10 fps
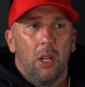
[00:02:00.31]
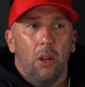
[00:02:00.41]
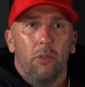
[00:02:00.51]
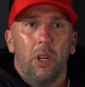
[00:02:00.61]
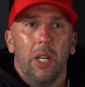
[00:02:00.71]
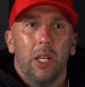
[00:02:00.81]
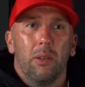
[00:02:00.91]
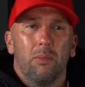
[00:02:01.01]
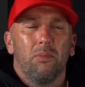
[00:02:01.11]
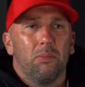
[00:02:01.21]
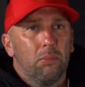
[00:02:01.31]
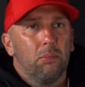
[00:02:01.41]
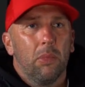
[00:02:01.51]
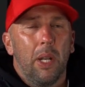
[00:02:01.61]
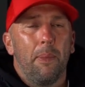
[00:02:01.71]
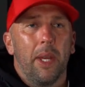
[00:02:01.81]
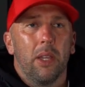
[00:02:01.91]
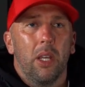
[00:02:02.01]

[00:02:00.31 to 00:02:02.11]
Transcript: know, really limit